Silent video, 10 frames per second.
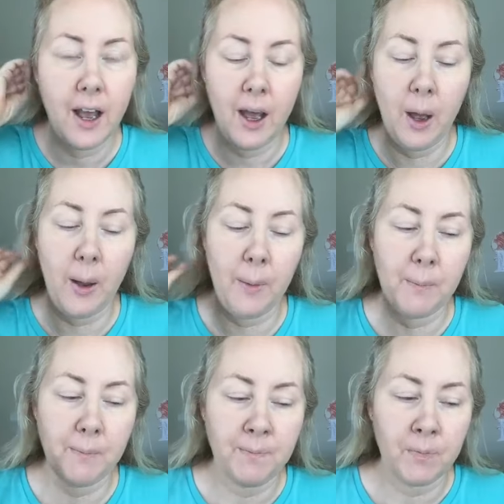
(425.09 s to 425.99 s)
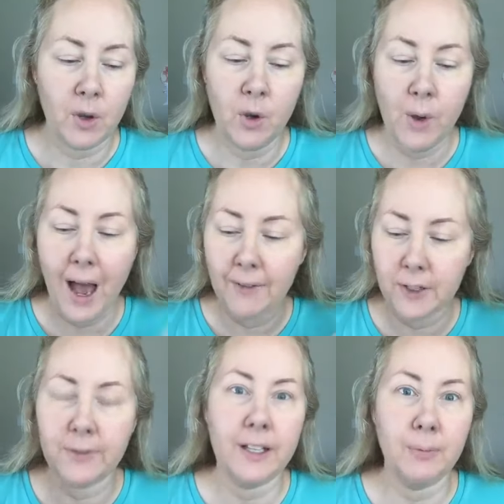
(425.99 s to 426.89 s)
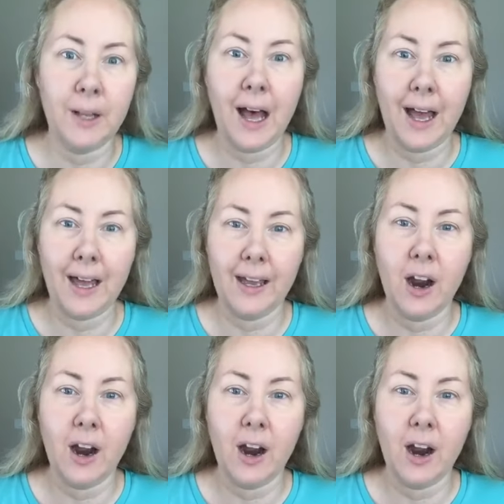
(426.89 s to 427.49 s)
who have to reapply